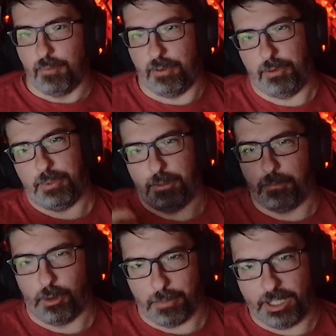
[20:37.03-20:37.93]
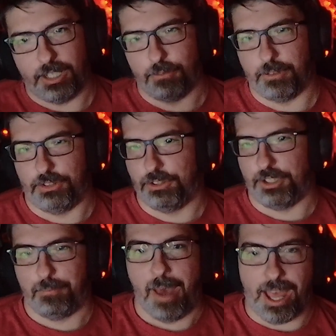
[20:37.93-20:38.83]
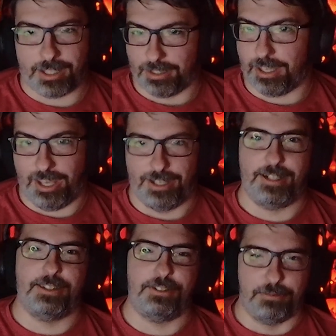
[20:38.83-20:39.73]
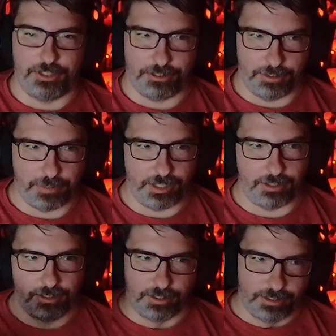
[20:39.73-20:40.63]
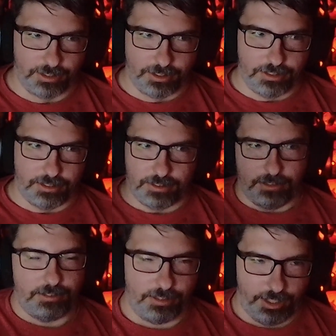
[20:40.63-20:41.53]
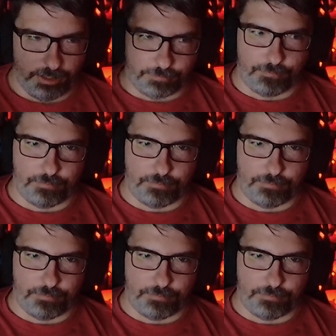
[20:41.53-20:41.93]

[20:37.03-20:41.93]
But if you put more money into researching Mac cannons, which are the big, like,